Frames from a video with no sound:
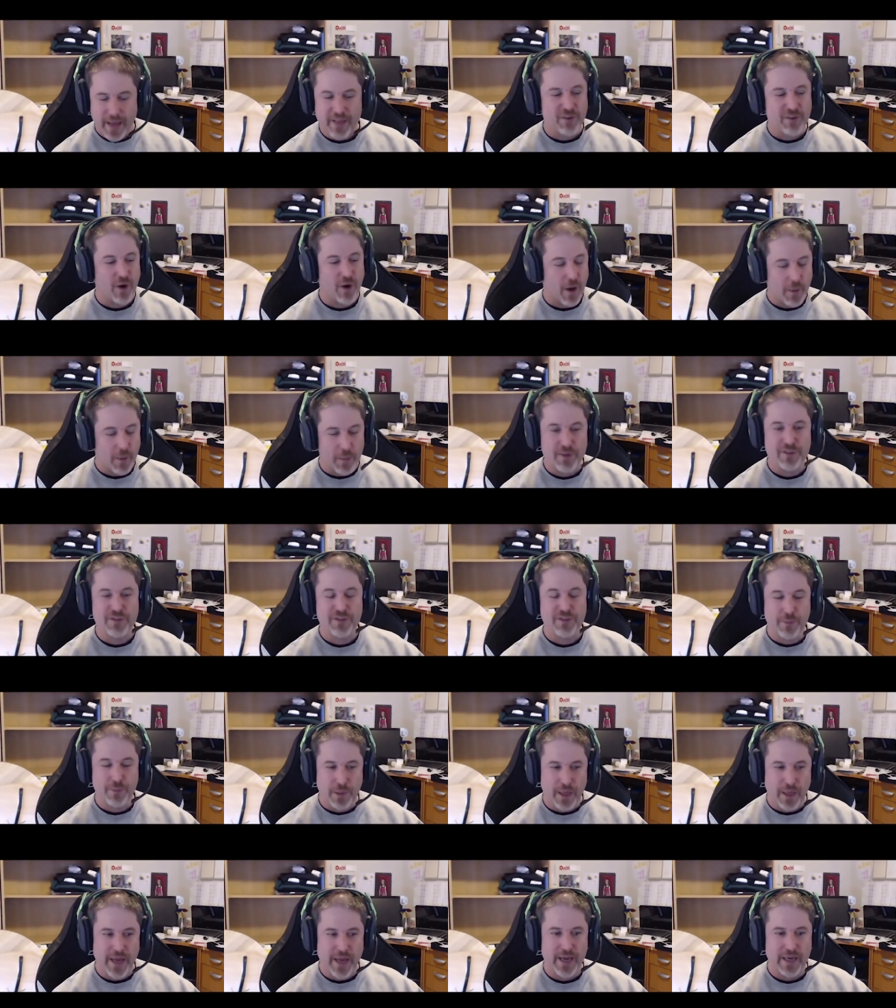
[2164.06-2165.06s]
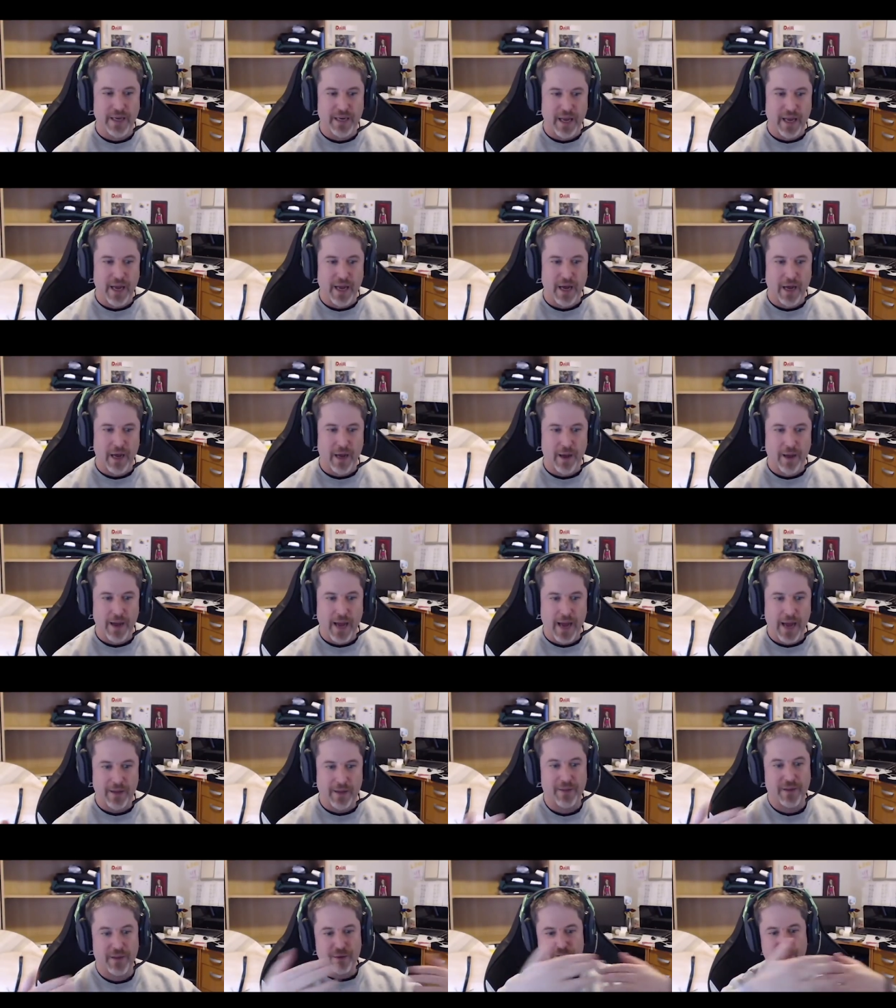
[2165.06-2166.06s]
it's almost a blade uh,
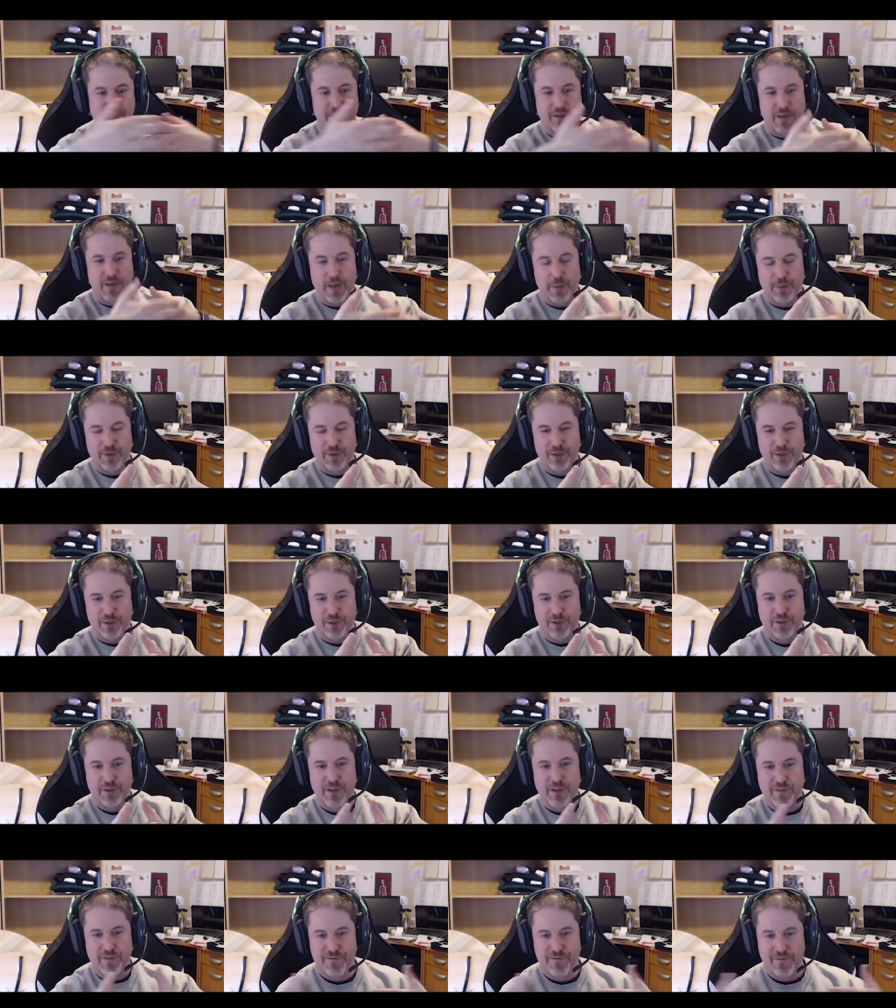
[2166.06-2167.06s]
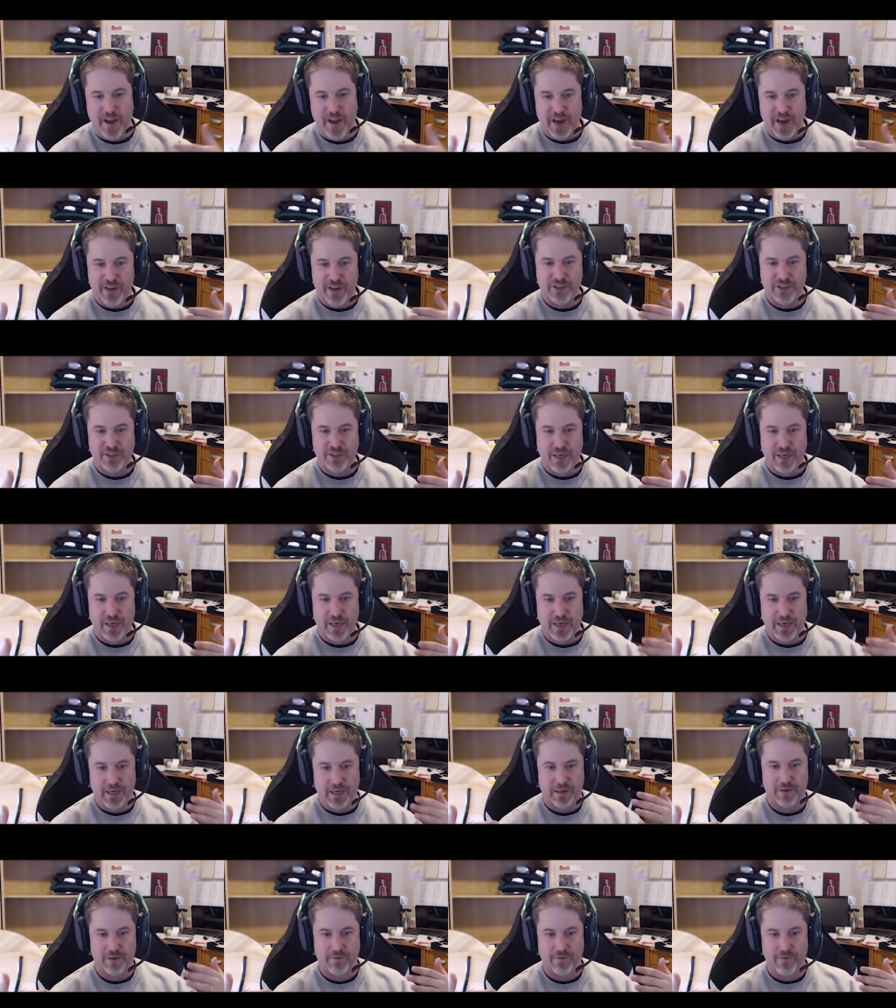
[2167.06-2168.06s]
and there's it was usually faced
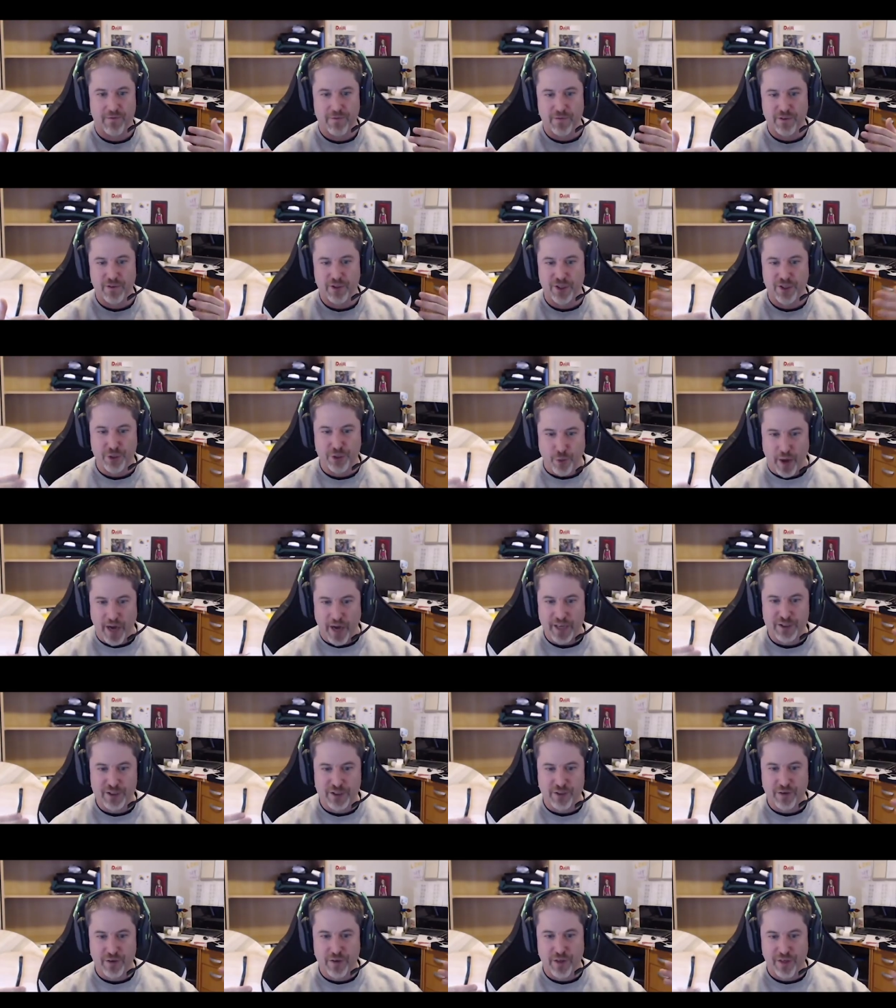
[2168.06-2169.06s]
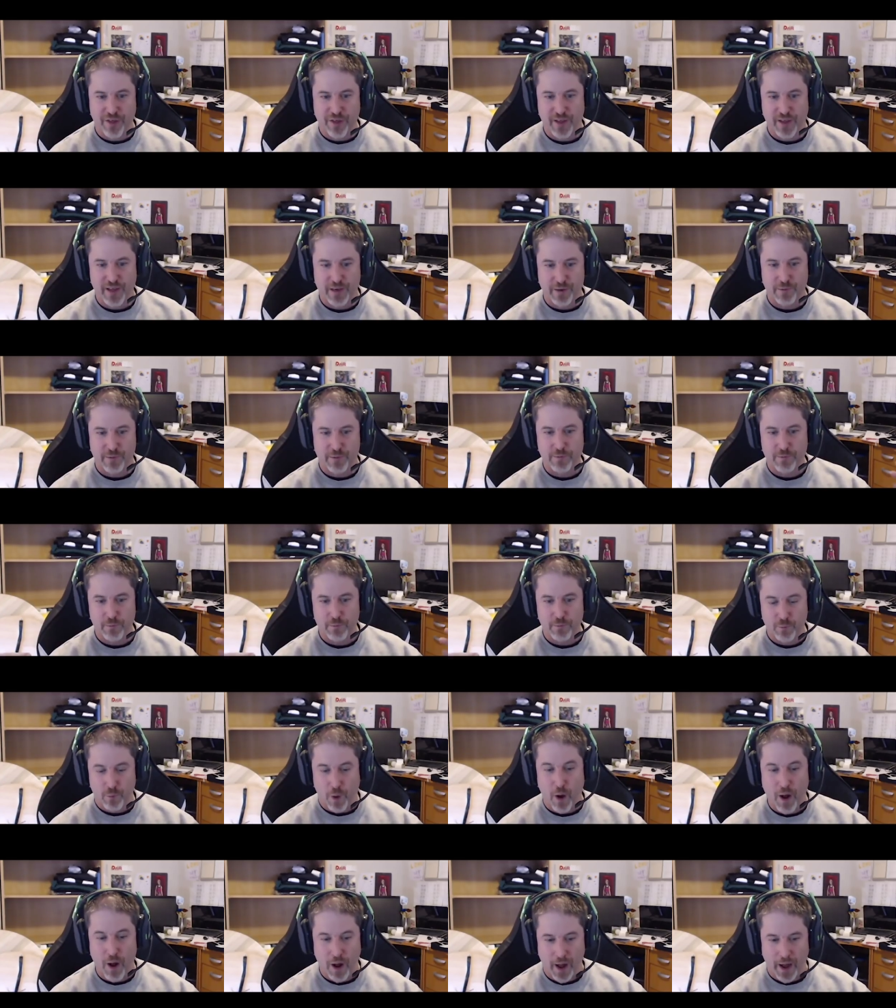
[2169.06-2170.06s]
in stretched thin
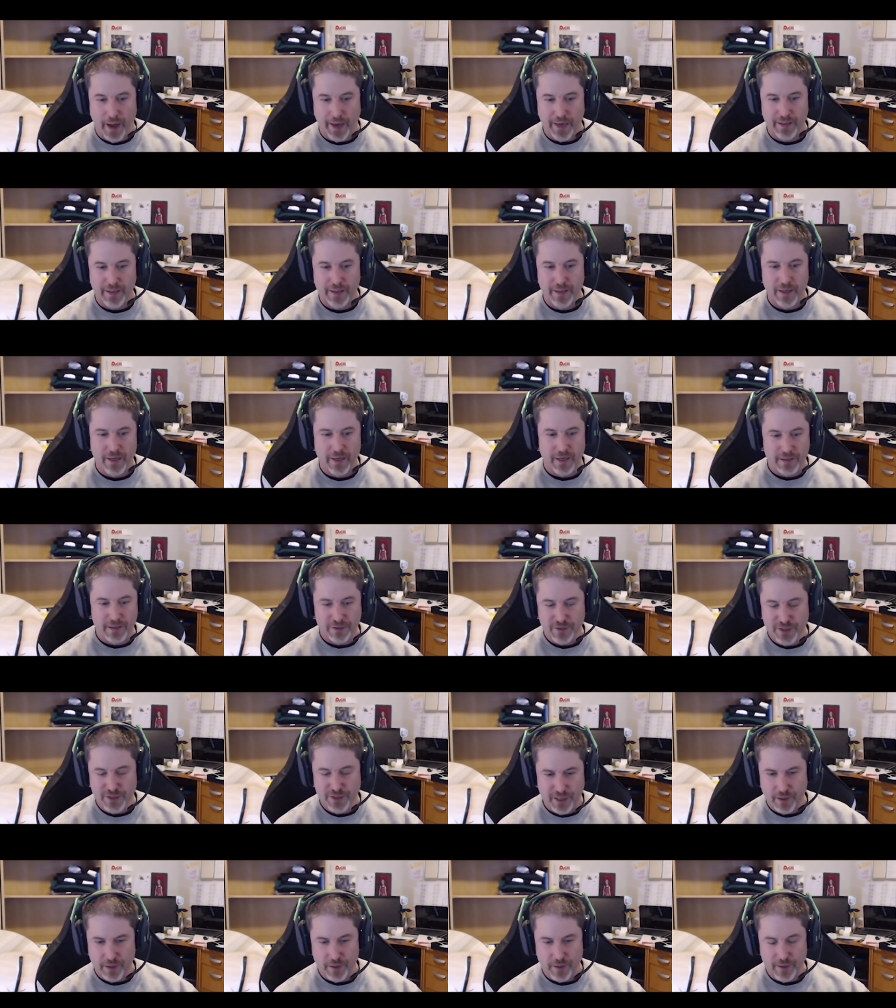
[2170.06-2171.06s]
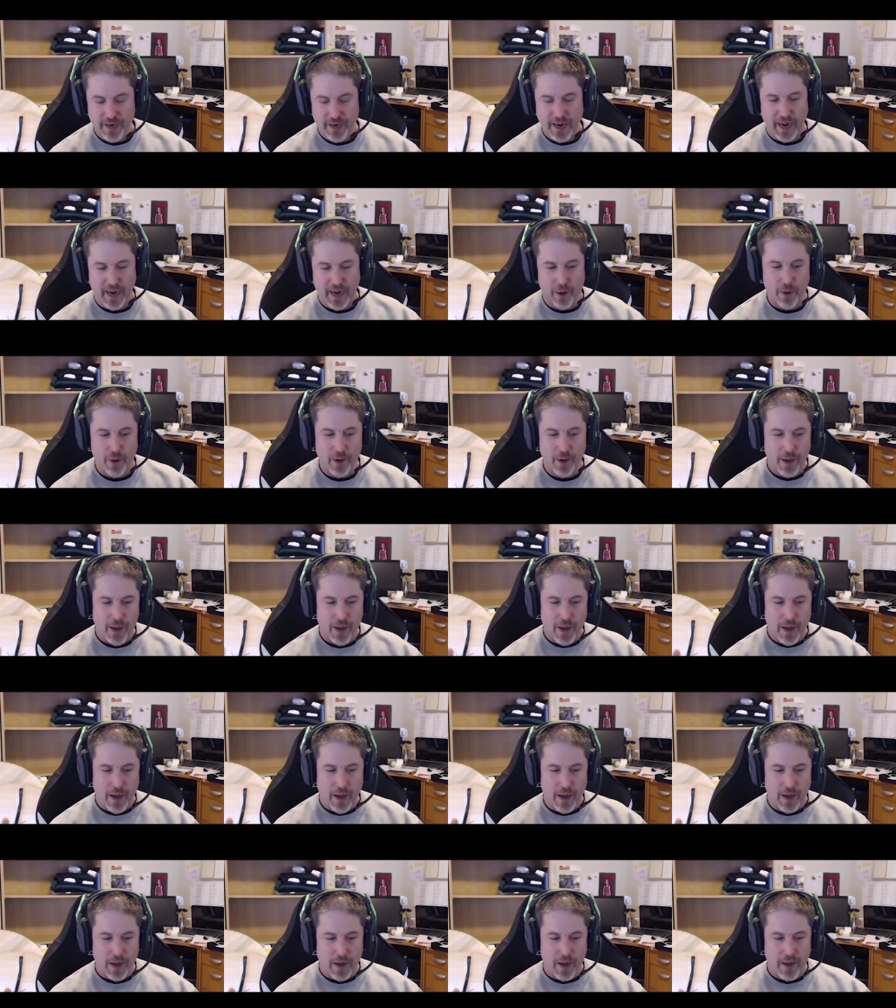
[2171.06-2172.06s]
rawhide deer or cow
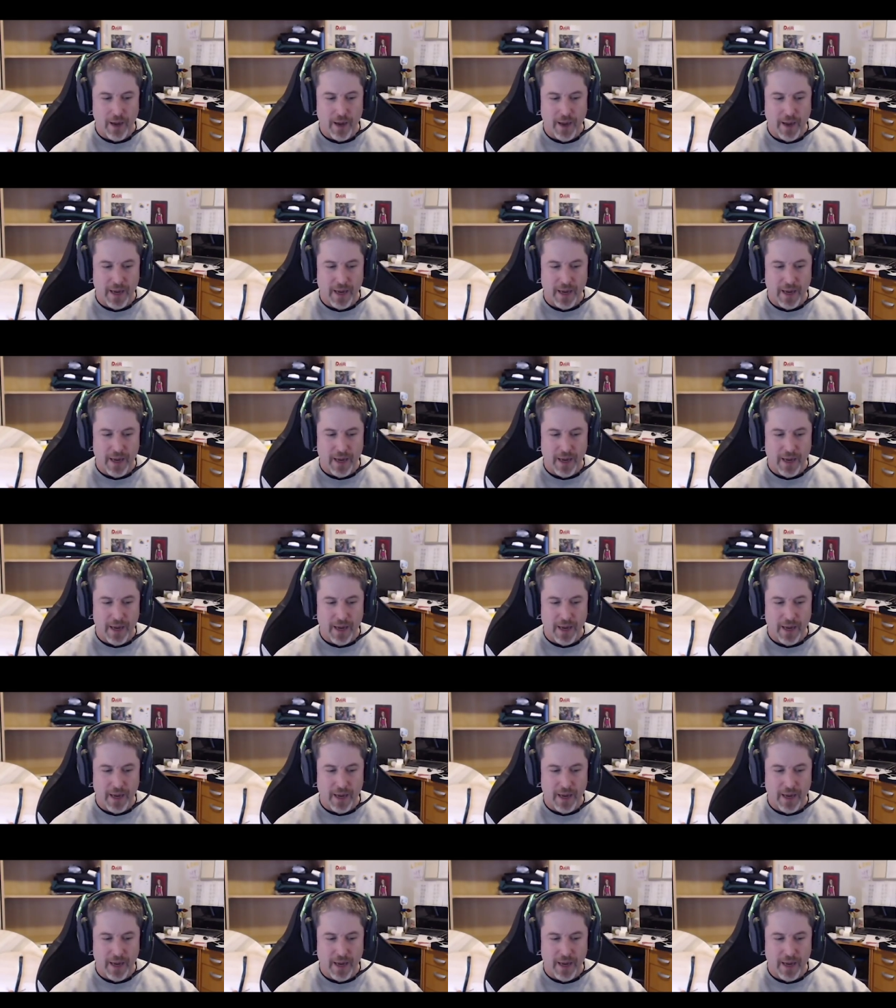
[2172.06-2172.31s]
uh,